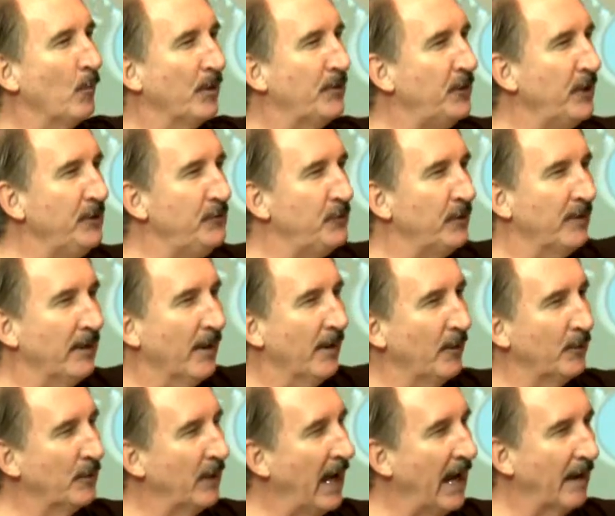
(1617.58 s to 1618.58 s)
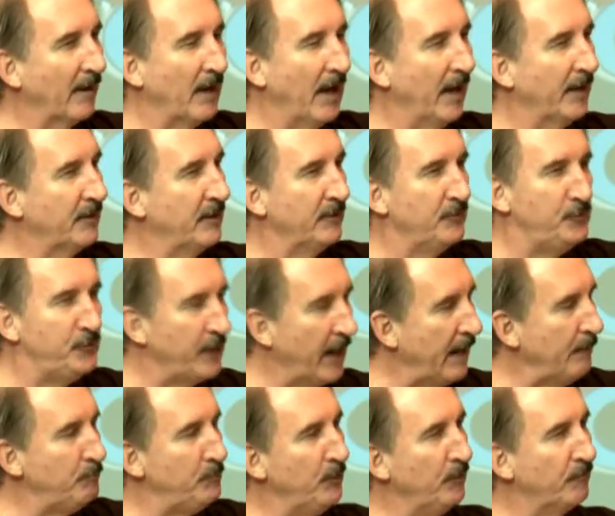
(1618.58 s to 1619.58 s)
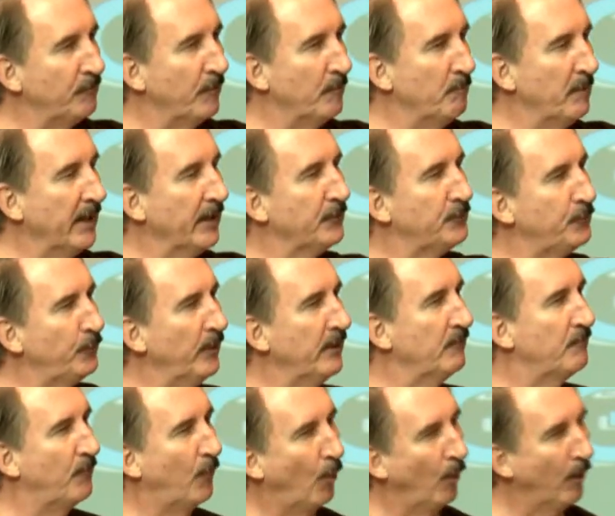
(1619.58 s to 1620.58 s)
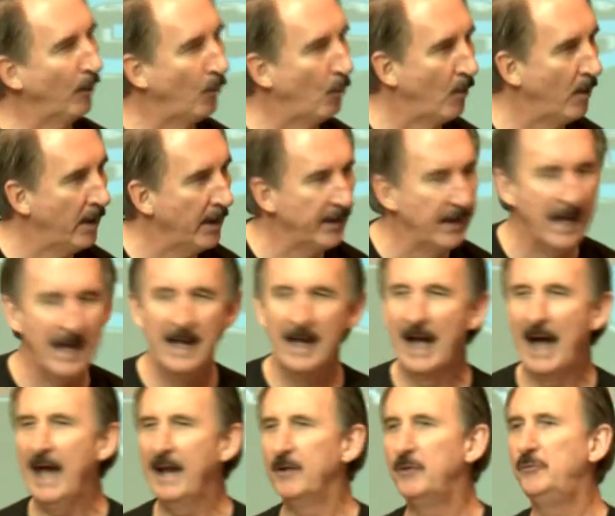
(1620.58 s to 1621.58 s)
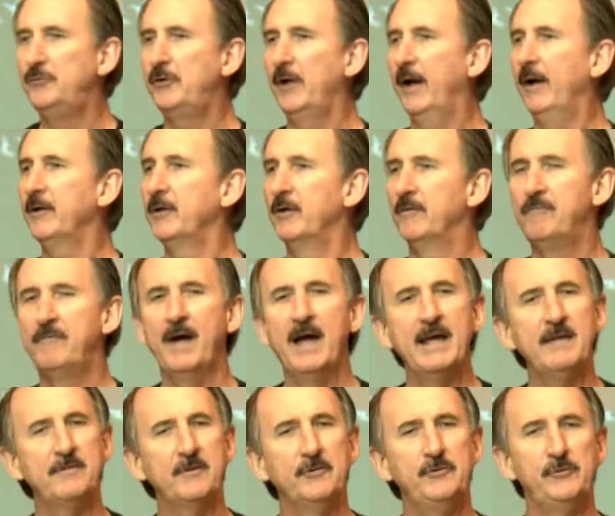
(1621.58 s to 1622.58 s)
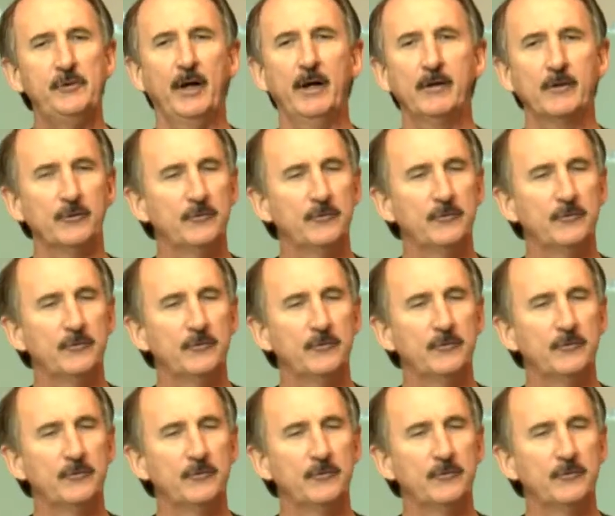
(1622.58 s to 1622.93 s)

will teach you, you know, how God shaped you for ministry. 401, how to share your faith and share your